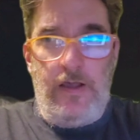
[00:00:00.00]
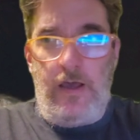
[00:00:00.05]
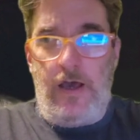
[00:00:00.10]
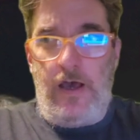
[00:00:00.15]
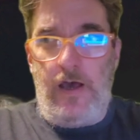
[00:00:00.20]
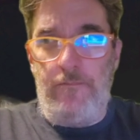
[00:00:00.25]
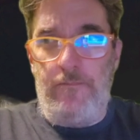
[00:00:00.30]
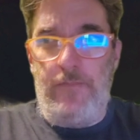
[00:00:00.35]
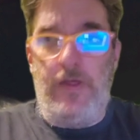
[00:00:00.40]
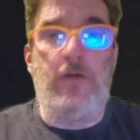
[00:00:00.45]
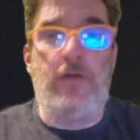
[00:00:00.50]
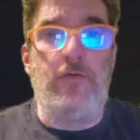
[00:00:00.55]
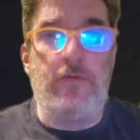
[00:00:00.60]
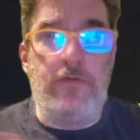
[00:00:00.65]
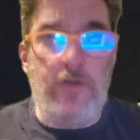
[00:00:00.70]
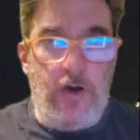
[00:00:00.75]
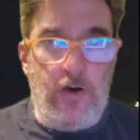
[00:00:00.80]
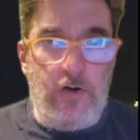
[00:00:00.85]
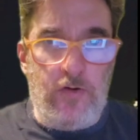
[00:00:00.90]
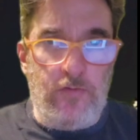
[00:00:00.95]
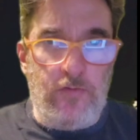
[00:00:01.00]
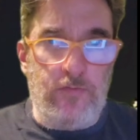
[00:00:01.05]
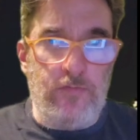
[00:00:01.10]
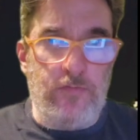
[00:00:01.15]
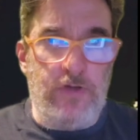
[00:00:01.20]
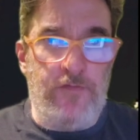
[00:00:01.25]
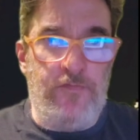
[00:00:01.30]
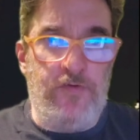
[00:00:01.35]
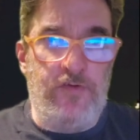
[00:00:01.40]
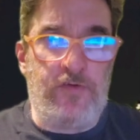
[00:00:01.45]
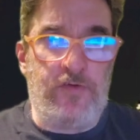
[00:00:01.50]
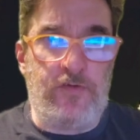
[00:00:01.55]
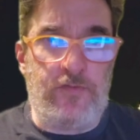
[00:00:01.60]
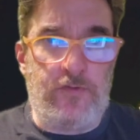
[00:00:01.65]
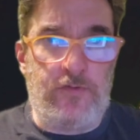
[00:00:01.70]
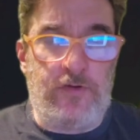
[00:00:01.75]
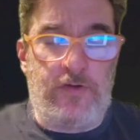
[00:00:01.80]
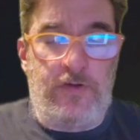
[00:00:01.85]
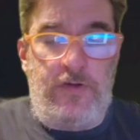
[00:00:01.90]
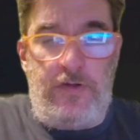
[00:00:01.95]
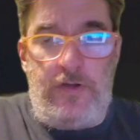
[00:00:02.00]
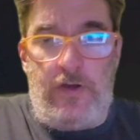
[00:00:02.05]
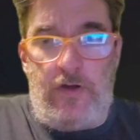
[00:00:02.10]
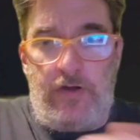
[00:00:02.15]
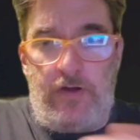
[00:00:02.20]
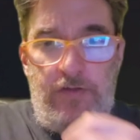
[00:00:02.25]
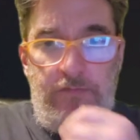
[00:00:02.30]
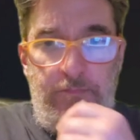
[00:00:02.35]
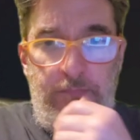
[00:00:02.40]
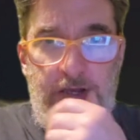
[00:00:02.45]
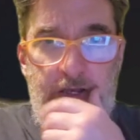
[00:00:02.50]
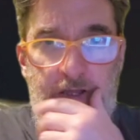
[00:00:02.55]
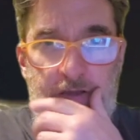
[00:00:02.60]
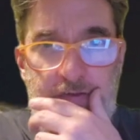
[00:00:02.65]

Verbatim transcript: Um, they don't know if it's, you know, con been